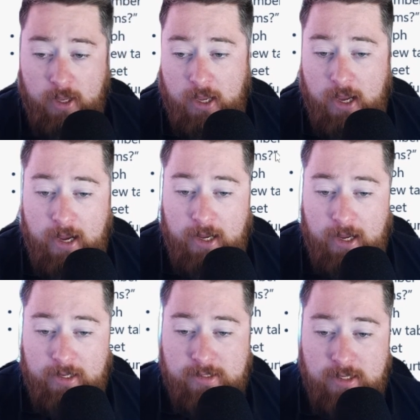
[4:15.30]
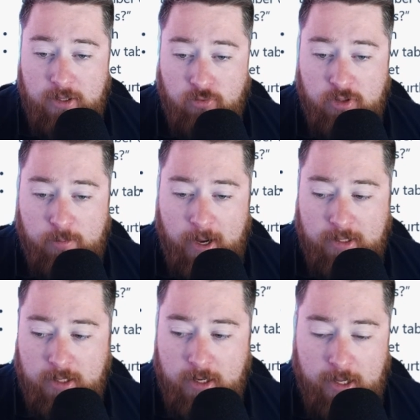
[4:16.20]
I can see this
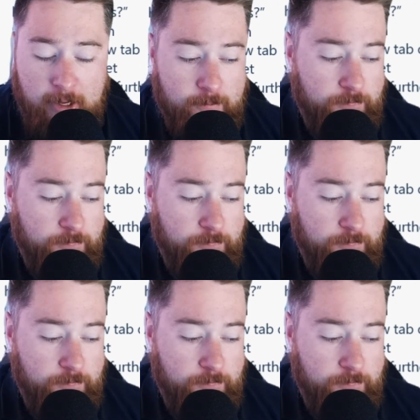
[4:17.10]
respected in here.